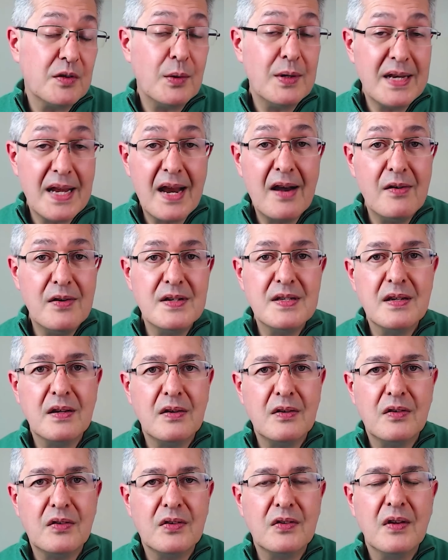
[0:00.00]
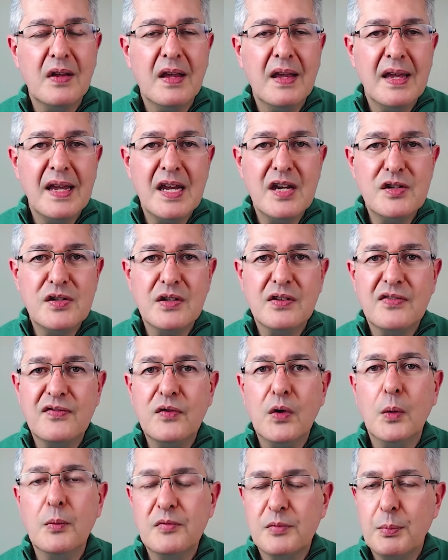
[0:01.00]
to inheritance, it just
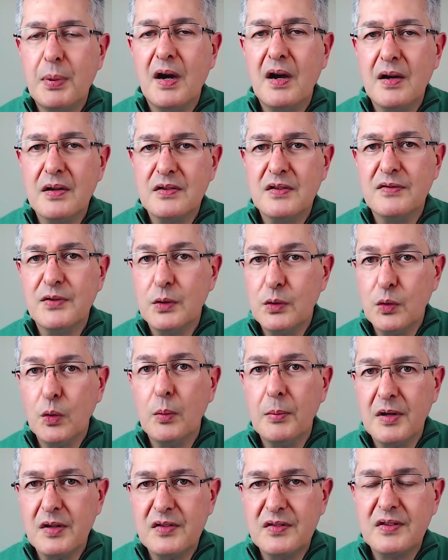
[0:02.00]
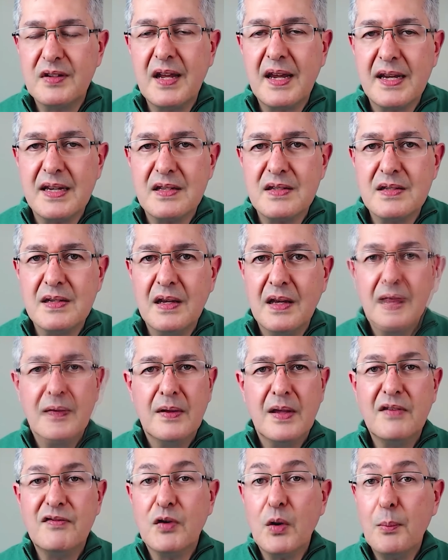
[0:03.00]
forms part of your normal estate.
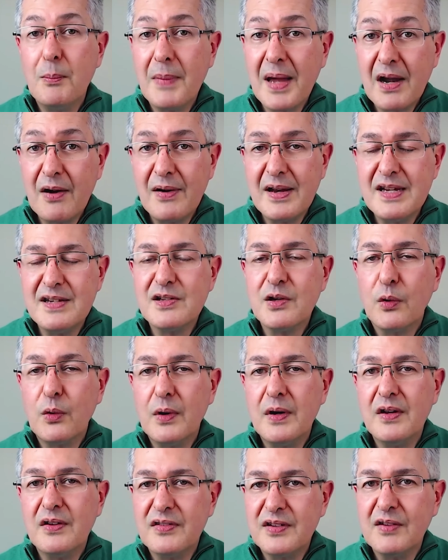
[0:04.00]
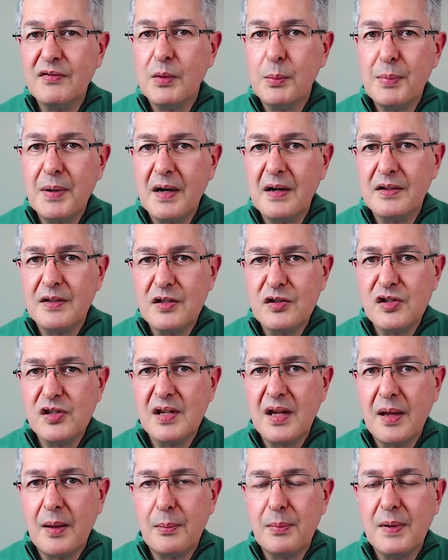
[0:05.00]
If you're married or in a civil
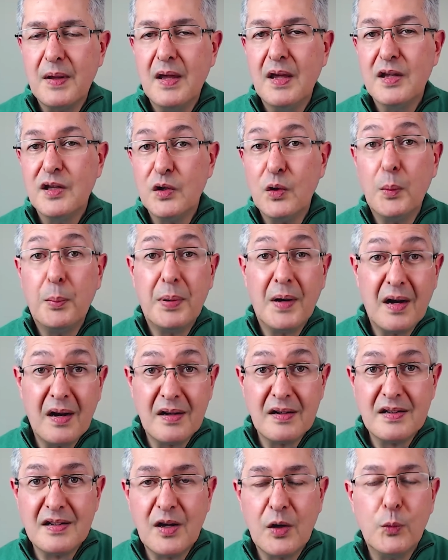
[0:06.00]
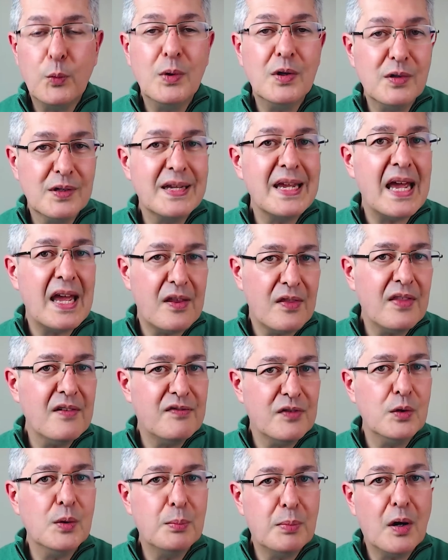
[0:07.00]
partnership, your partner will get the
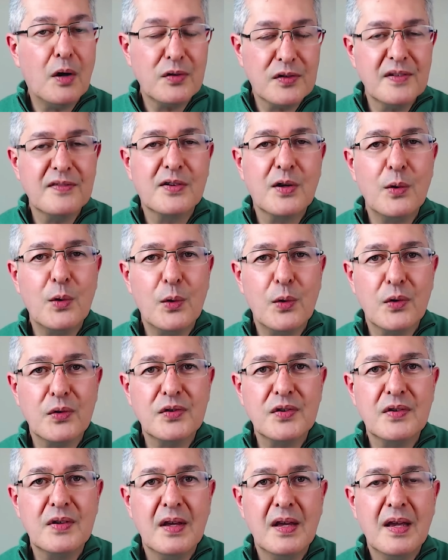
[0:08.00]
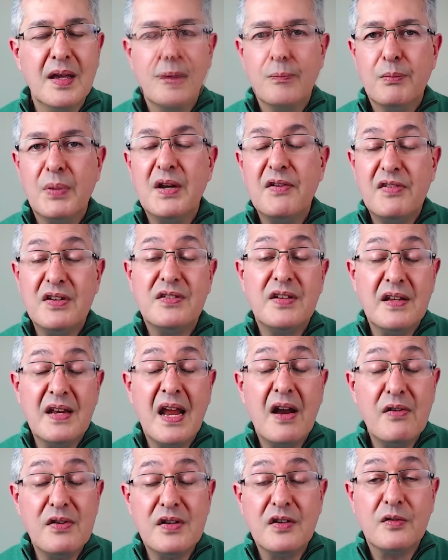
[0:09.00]
full pot, of course. But if it's
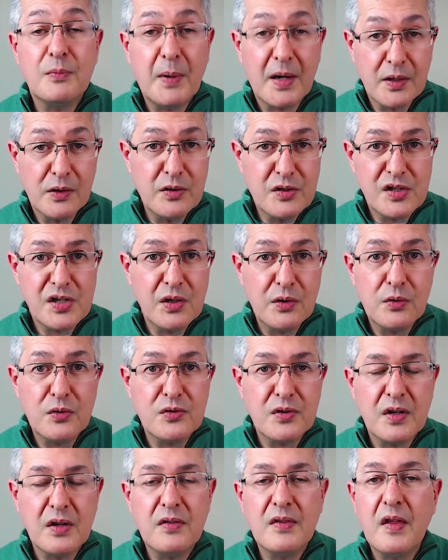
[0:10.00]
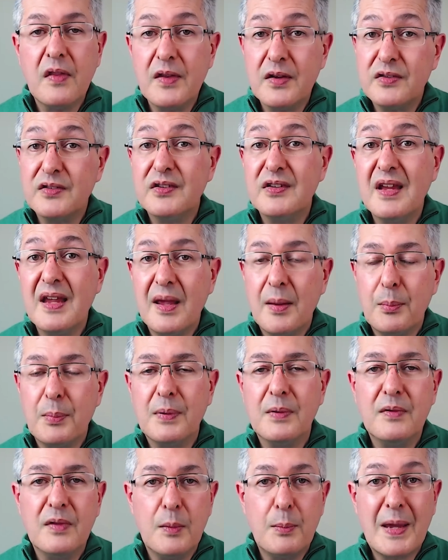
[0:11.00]
inheritance by your children, then the SIPP,
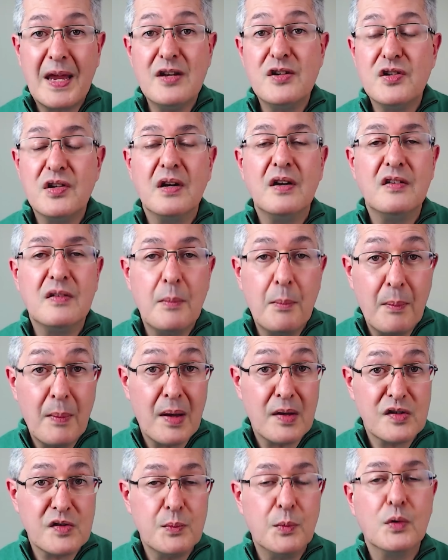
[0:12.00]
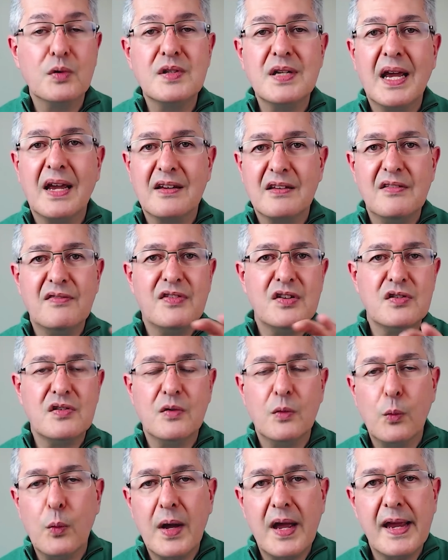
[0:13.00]
the pension, is a much more tax
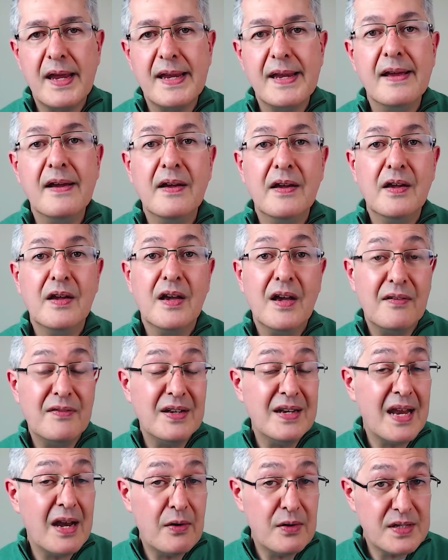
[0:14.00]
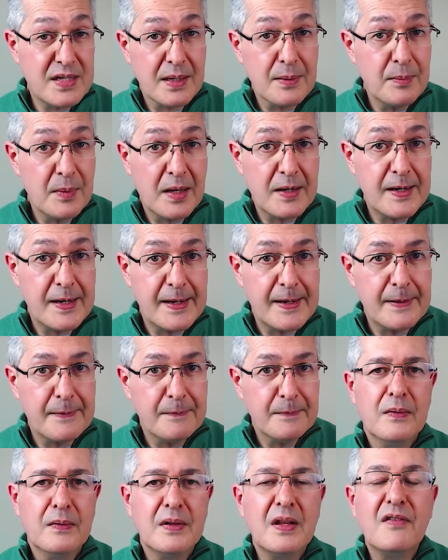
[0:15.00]
efficient way of inheriting money.
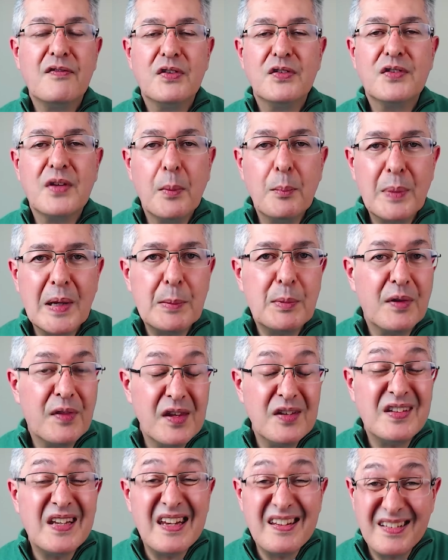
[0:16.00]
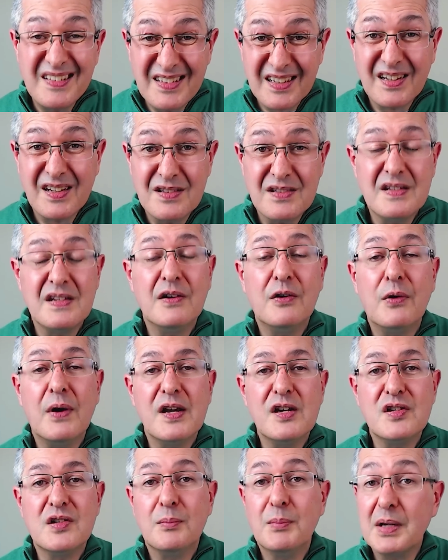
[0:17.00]
Now, for some people, this isn't a
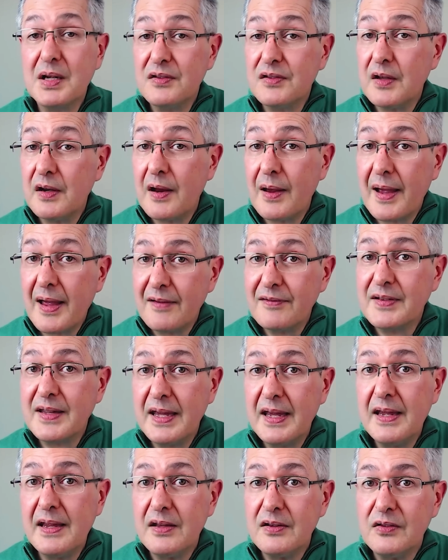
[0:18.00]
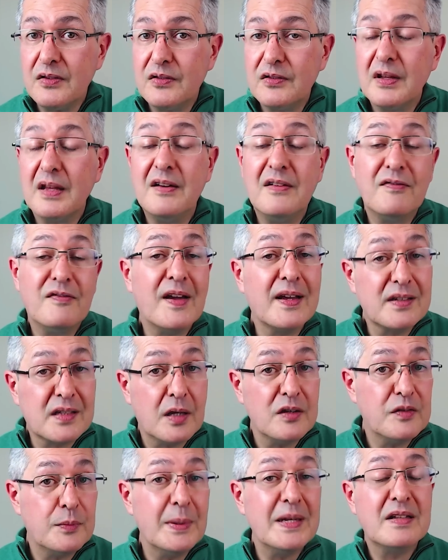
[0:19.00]
consideration because they don't have kids. And in fact,
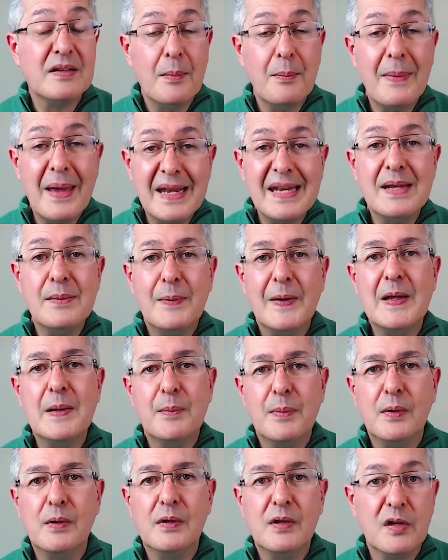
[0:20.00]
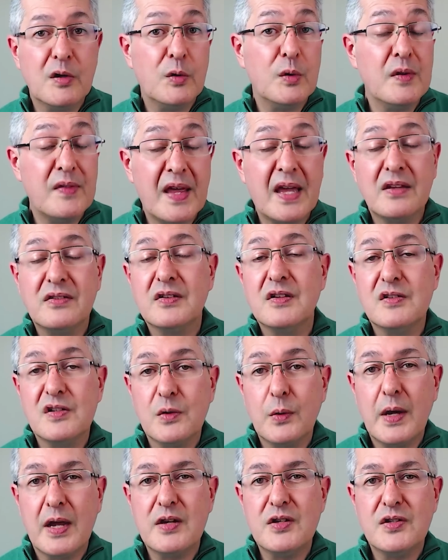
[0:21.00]
I speak to many people who are in that
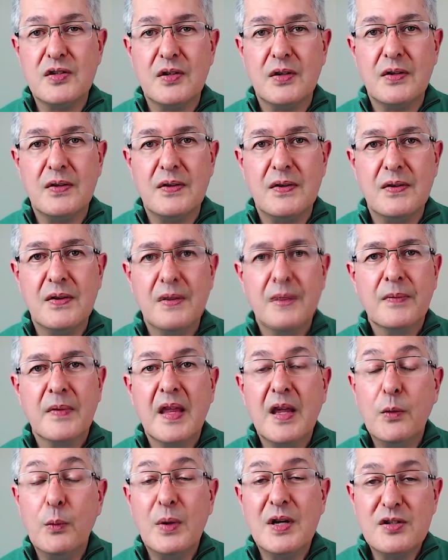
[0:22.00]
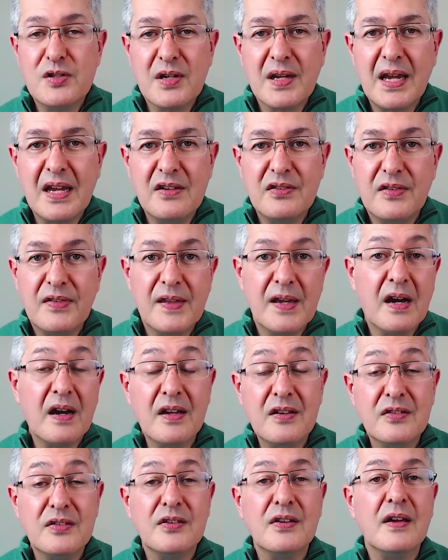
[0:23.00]
situation, in which case the
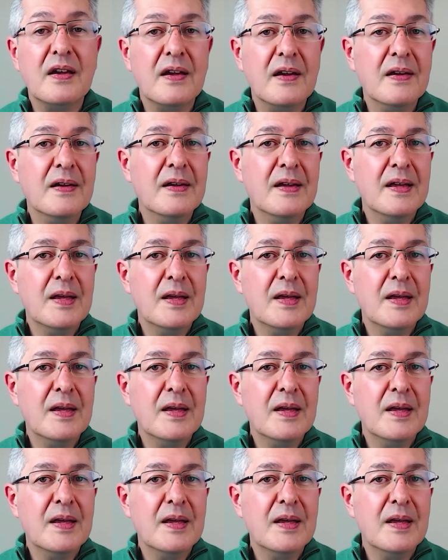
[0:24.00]
ISA